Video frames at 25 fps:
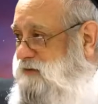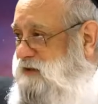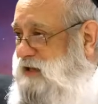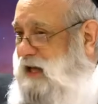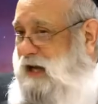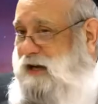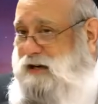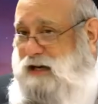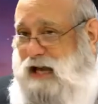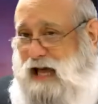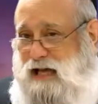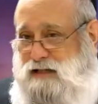of
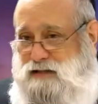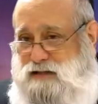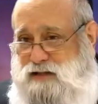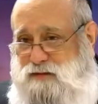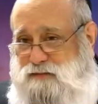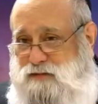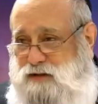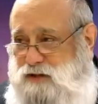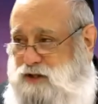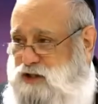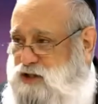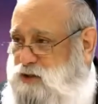saying Nasa
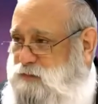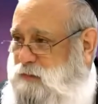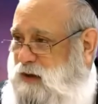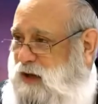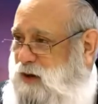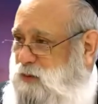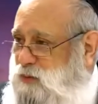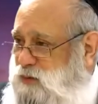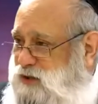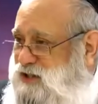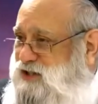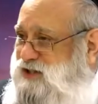
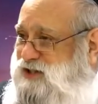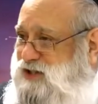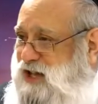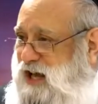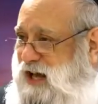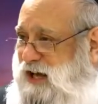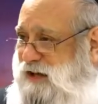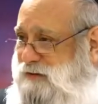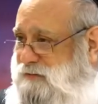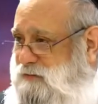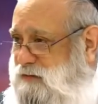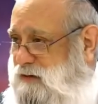v'nishma, we
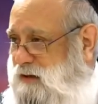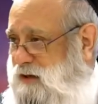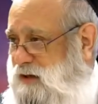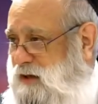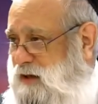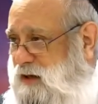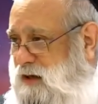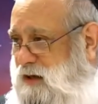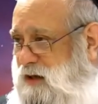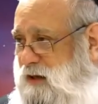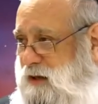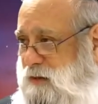said
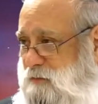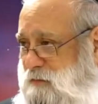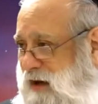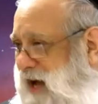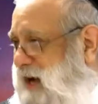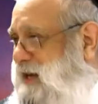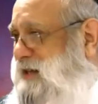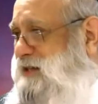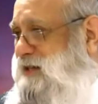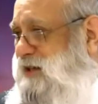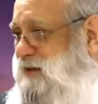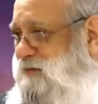
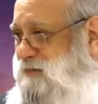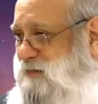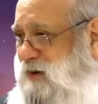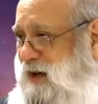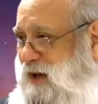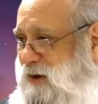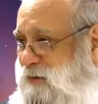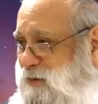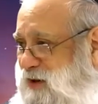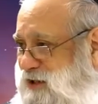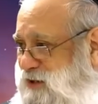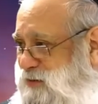Maksiv
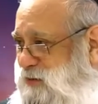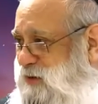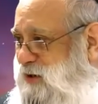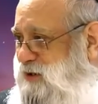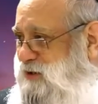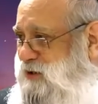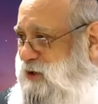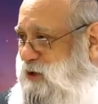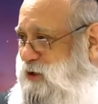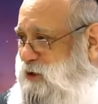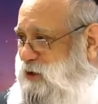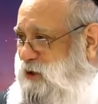Bey, what's
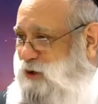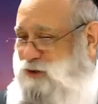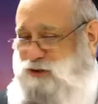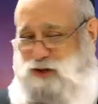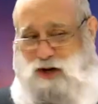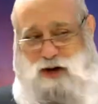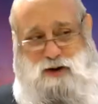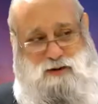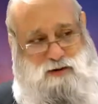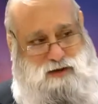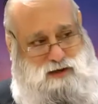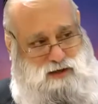written in your
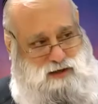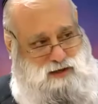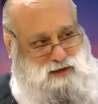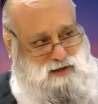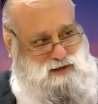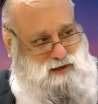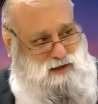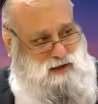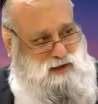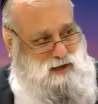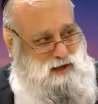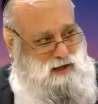Torah?
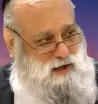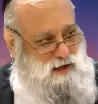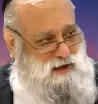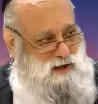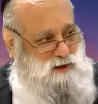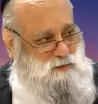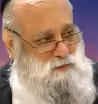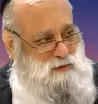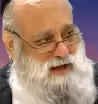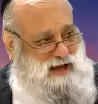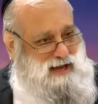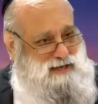
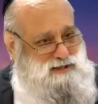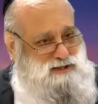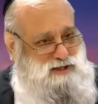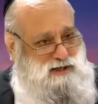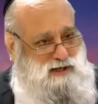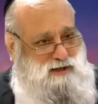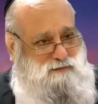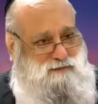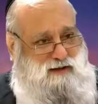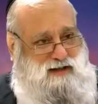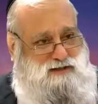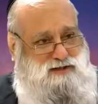
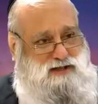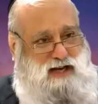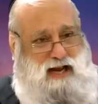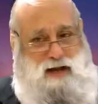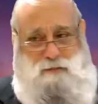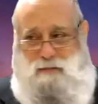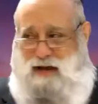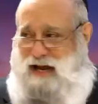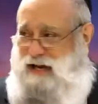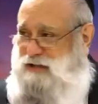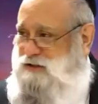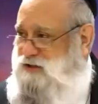Imagine if
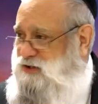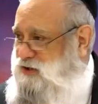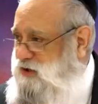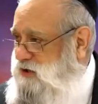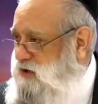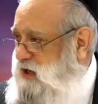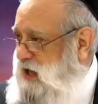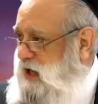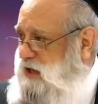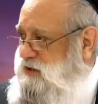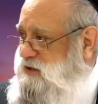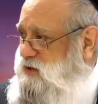Hashem
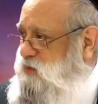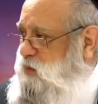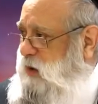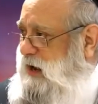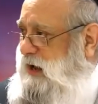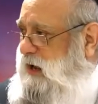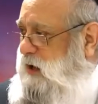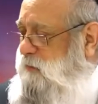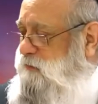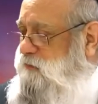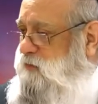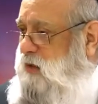answered us,
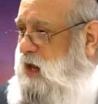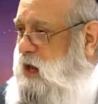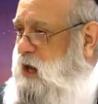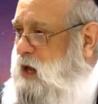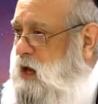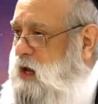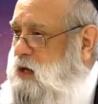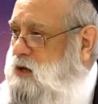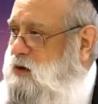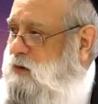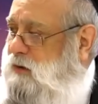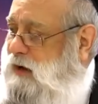well,
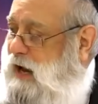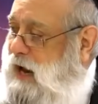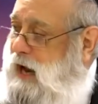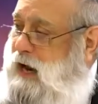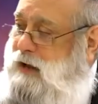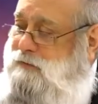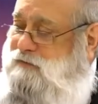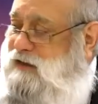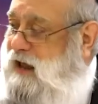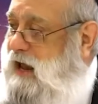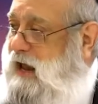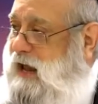you
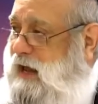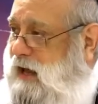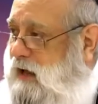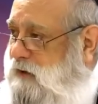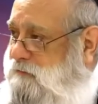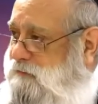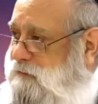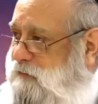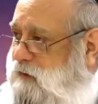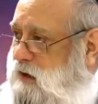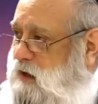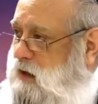can't
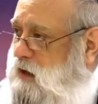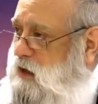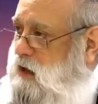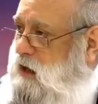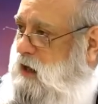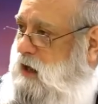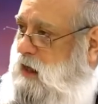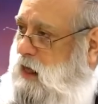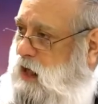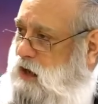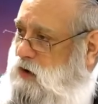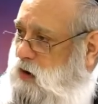have
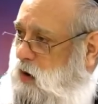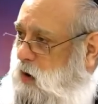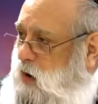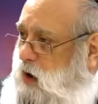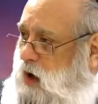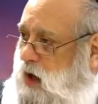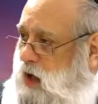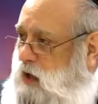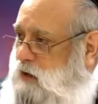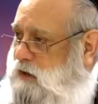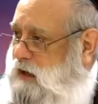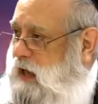an
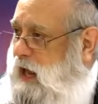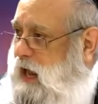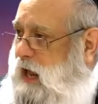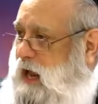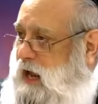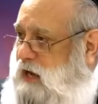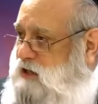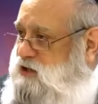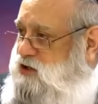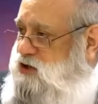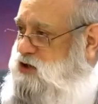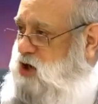
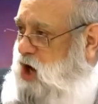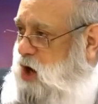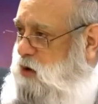all-cash,